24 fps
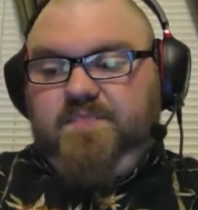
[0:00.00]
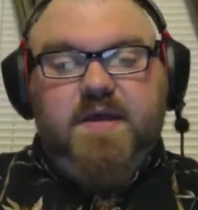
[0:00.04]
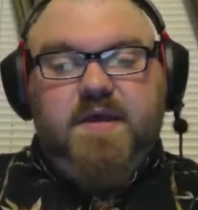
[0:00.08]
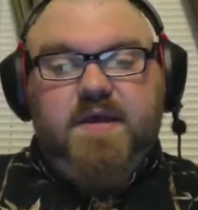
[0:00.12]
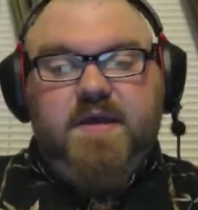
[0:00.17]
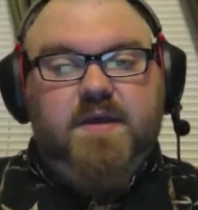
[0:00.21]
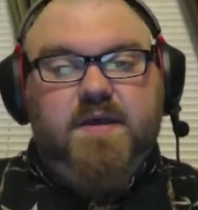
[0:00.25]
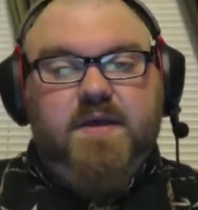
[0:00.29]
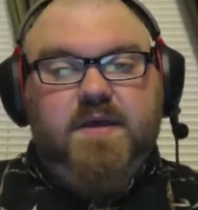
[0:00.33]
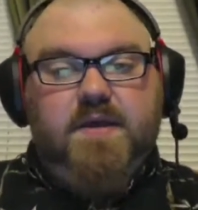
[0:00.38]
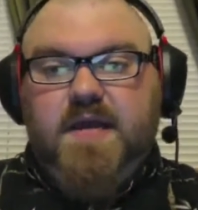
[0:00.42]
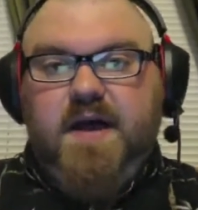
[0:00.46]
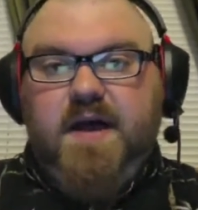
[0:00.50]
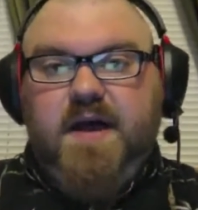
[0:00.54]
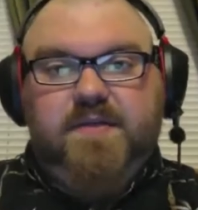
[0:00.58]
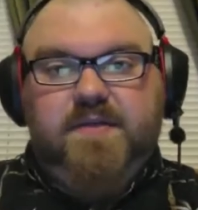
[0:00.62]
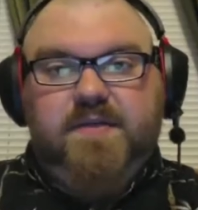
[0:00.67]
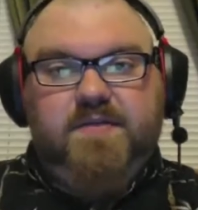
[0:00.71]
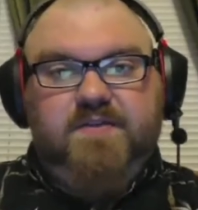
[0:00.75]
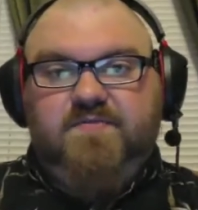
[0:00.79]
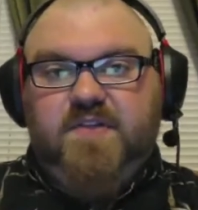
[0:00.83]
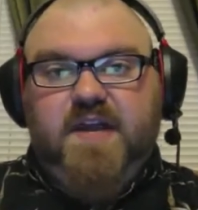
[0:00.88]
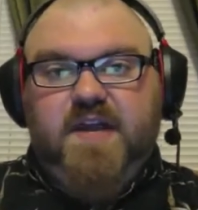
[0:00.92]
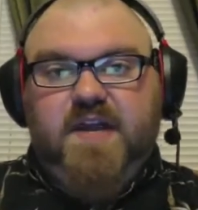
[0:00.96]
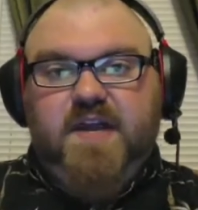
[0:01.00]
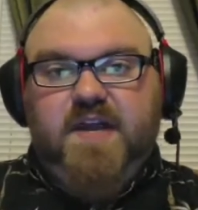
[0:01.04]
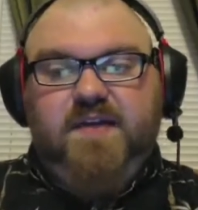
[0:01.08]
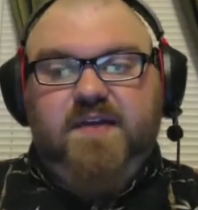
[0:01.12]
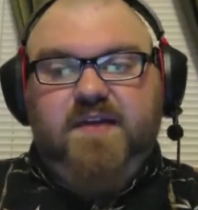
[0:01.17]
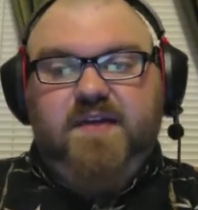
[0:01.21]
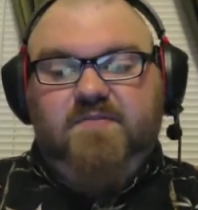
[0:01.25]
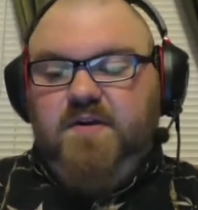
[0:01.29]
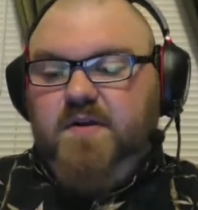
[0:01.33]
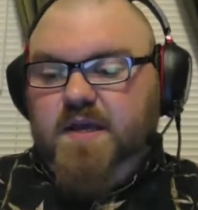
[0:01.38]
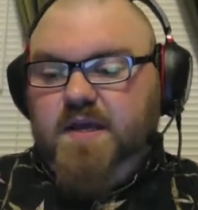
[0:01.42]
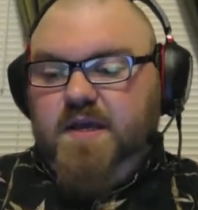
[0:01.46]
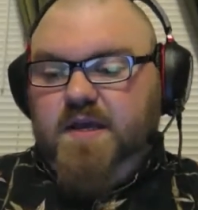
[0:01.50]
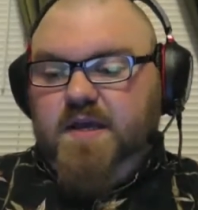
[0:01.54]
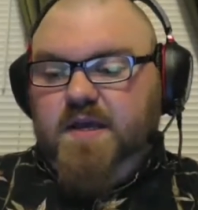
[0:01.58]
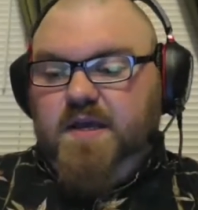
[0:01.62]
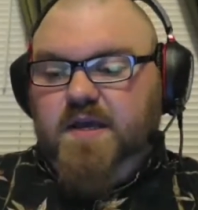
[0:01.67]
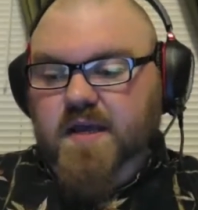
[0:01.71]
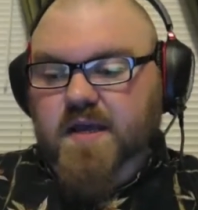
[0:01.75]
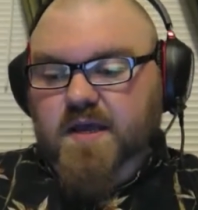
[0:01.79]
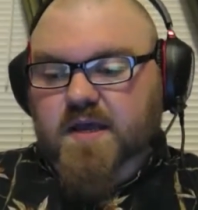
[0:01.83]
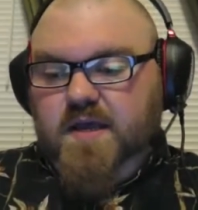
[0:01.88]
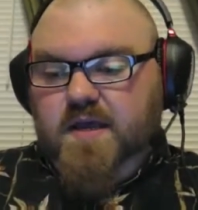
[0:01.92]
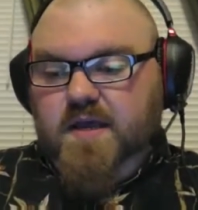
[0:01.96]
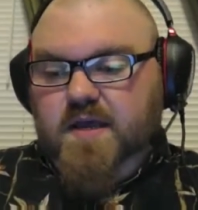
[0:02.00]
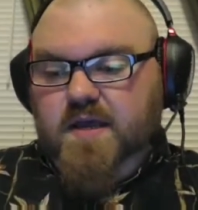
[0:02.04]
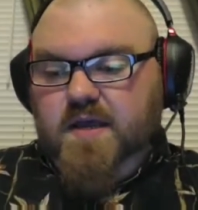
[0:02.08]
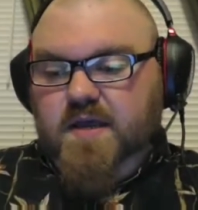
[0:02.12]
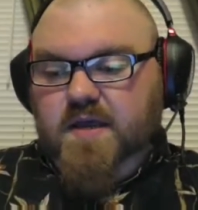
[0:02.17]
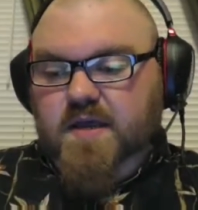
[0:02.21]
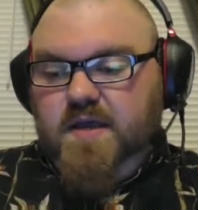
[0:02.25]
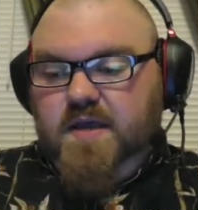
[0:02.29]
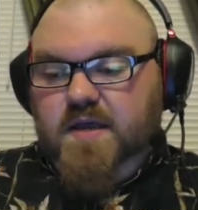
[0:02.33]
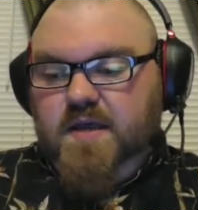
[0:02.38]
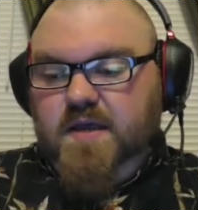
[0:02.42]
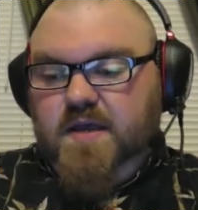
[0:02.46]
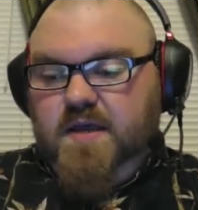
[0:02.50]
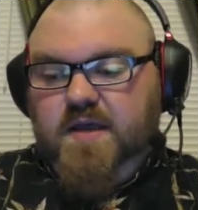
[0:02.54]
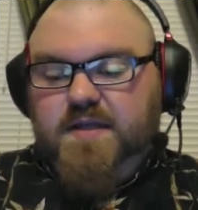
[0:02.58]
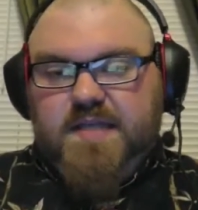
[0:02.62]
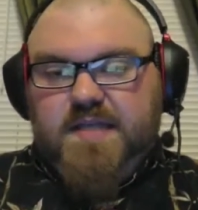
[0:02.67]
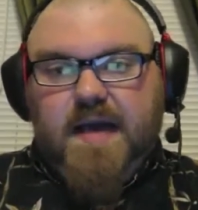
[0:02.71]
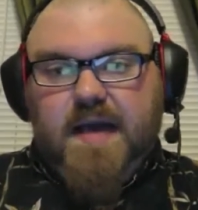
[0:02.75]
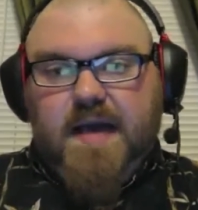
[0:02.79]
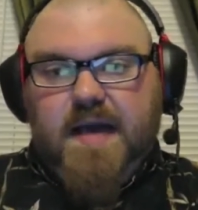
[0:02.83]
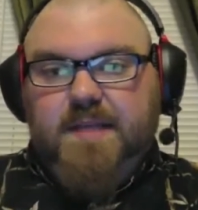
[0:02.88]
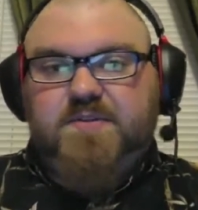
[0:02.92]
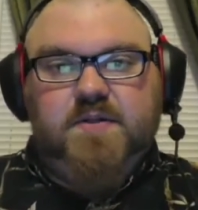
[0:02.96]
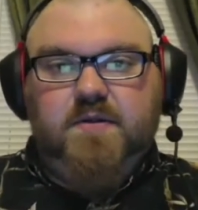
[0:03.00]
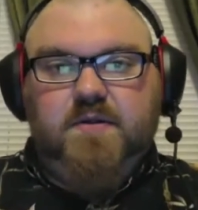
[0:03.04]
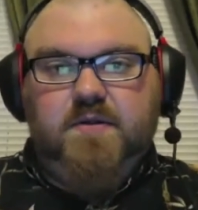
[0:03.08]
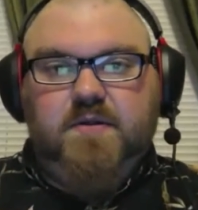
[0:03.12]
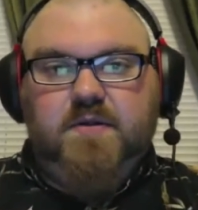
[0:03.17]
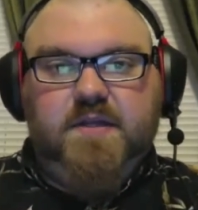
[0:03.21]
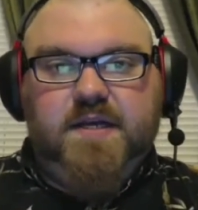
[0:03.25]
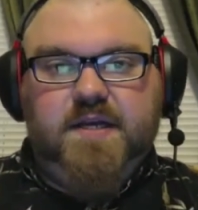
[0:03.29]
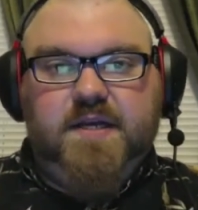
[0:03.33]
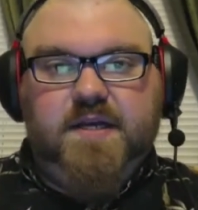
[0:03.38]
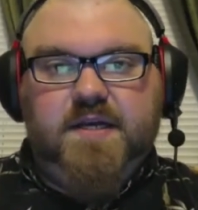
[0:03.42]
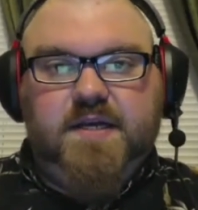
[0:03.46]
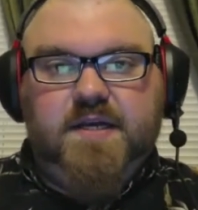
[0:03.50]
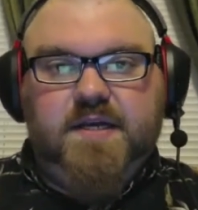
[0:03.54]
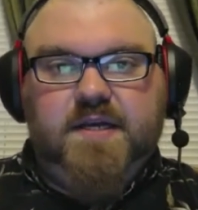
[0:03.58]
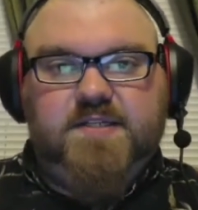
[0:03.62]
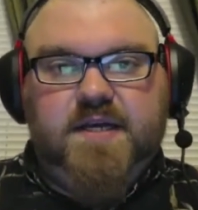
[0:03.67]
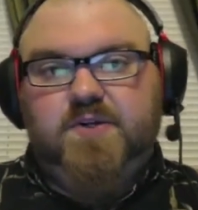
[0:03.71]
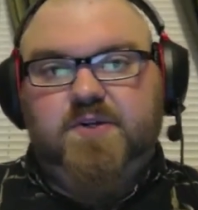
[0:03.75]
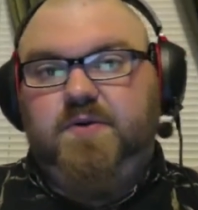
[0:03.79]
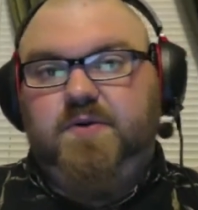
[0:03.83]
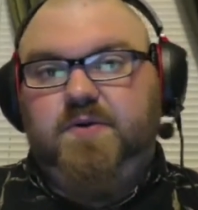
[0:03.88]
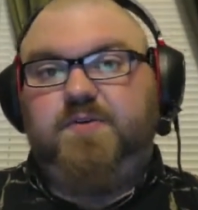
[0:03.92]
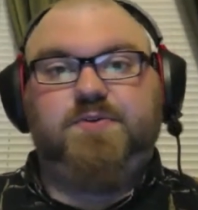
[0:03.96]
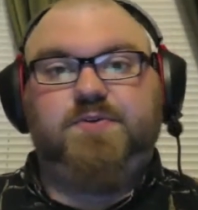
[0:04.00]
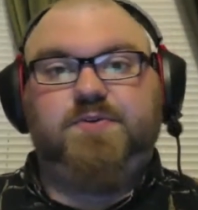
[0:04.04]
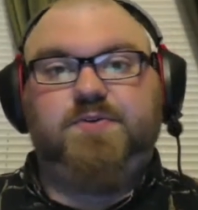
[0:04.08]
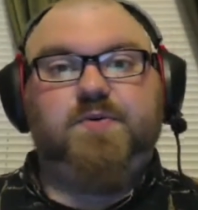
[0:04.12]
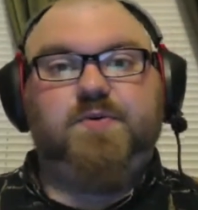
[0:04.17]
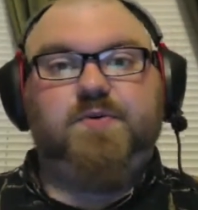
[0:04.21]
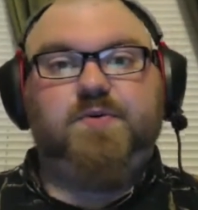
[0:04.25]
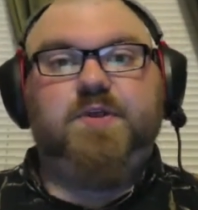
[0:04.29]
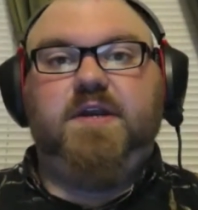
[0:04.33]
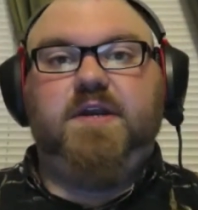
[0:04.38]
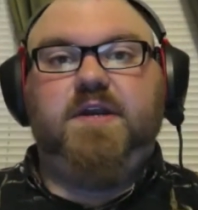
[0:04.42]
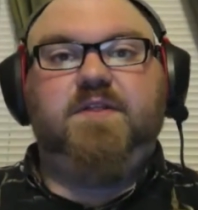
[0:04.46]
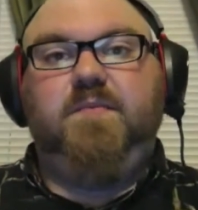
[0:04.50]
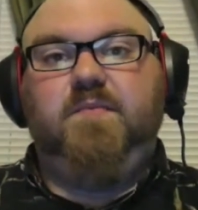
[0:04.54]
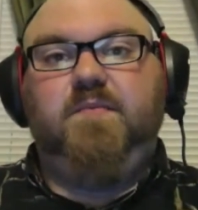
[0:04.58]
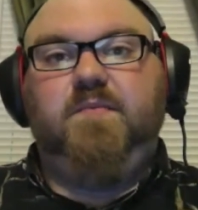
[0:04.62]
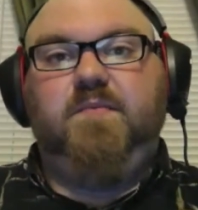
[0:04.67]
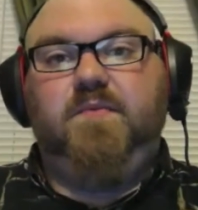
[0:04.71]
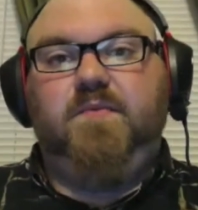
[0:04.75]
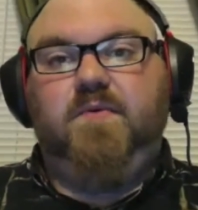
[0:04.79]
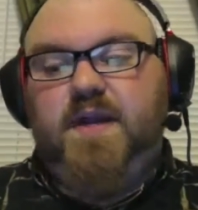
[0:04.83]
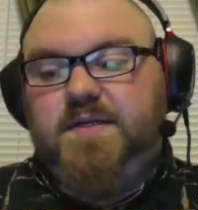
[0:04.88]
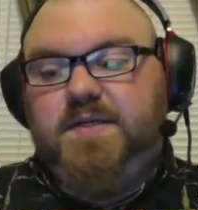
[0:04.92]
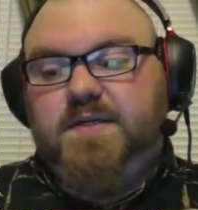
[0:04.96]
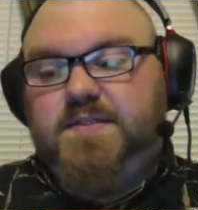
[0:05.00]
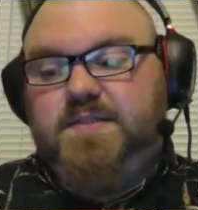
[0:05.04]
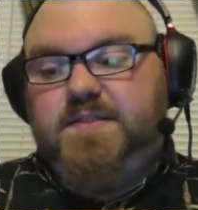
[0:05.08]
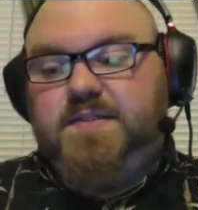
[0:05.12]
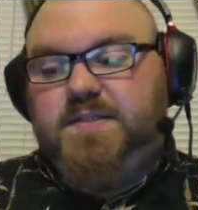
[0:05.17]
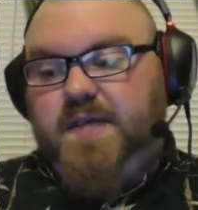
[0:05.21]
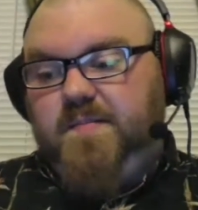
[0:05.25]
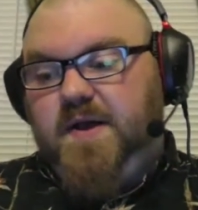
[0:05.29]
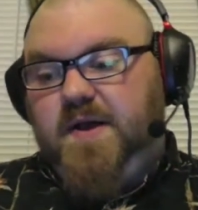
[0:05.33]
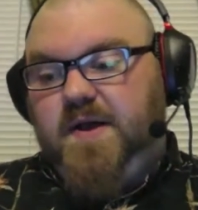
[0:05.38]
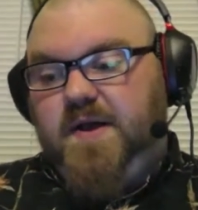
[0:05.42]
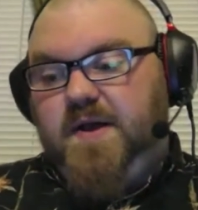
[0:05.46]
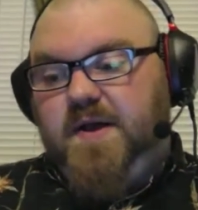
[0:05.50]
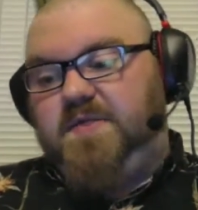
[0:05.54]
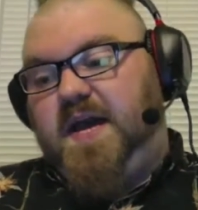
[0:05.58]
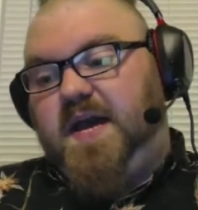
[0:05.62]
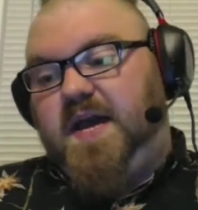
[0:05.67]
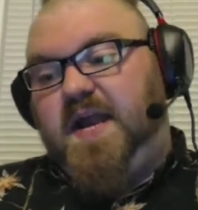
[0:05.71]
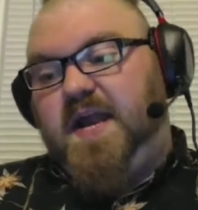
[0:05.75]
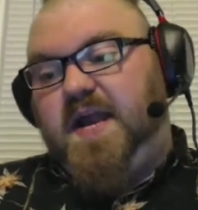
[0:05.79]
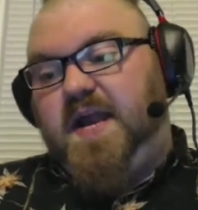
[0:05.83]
yeah, the flavor is absolutely exceptional. There's really nothing more I can say about that. I